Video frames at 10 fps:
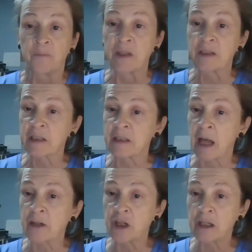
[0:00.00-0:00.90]
This is
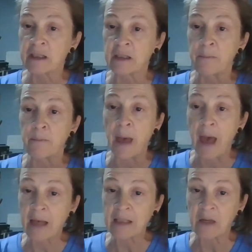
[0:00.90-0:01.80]
not just the
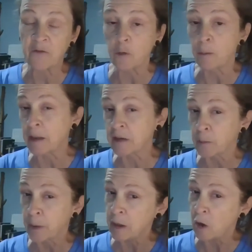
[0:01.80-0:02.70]
mass of your muscle,
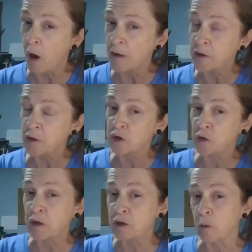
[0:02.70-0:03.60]
but also strength.